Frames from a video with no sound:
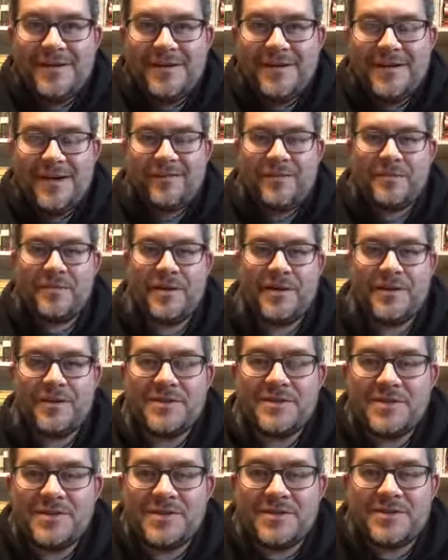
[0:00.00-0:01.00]
Hey everybody,
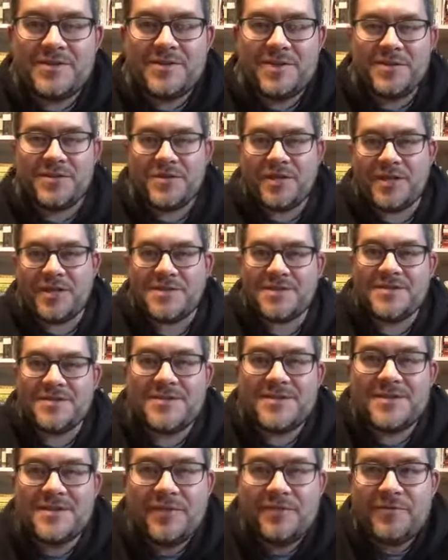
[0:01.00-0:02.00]
this is Jason
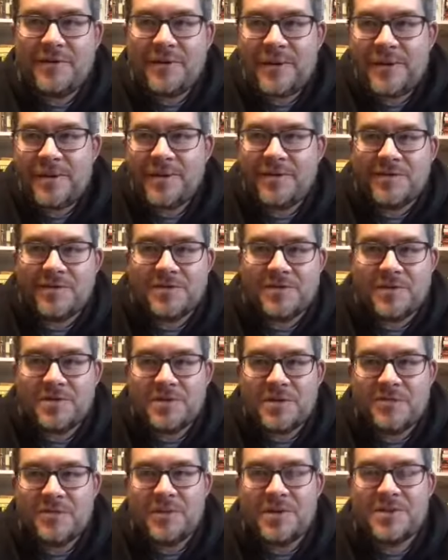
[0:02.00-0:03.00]
Steffenhagen, the
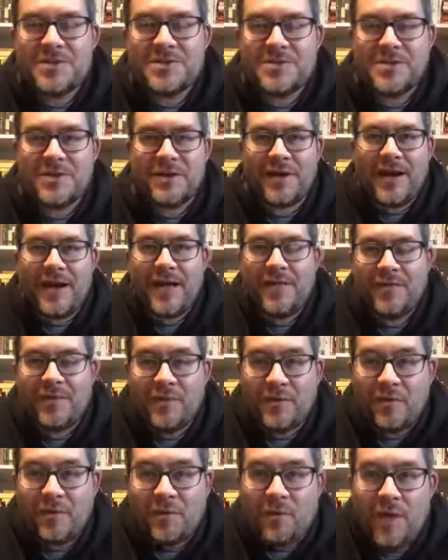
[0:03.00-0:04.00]
Associate Minister at
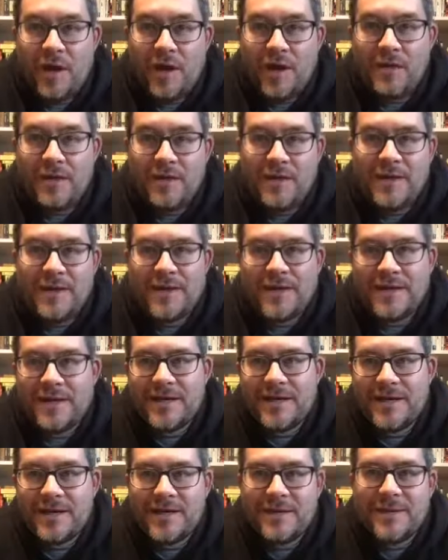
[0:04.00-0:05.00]
The Well, and
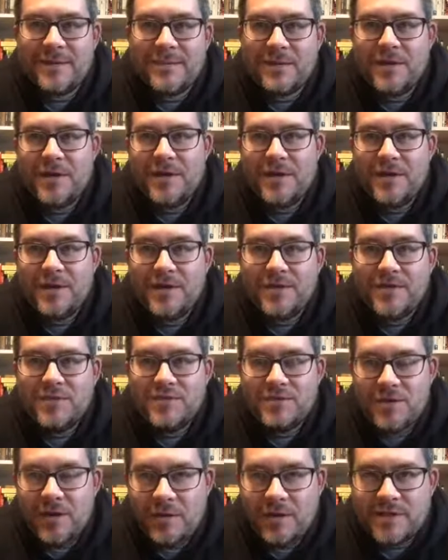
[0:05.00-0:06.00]
I am
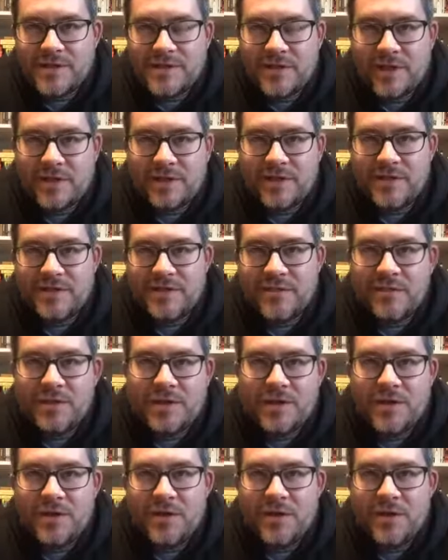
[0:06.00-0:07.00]
so excited to
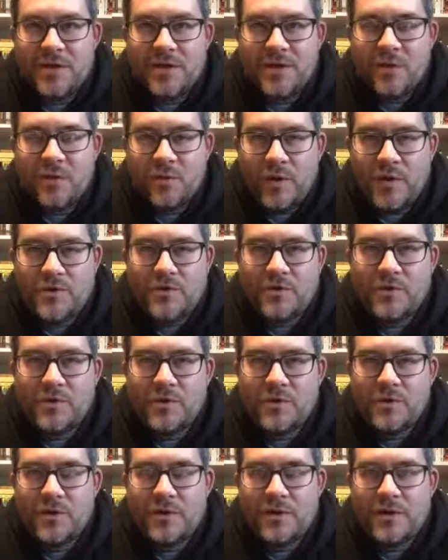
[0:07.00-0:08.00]
be with
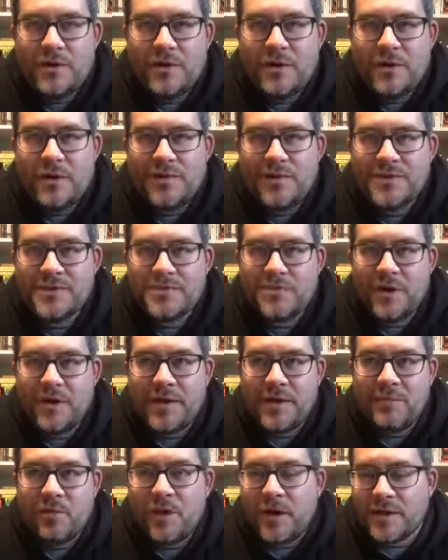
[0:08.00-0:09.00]
you on this
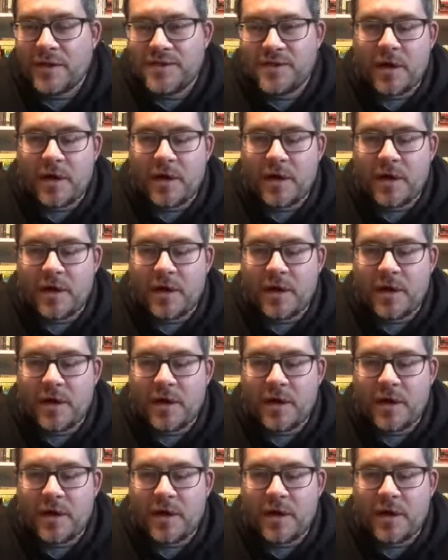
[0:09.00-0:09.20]
Monday morning.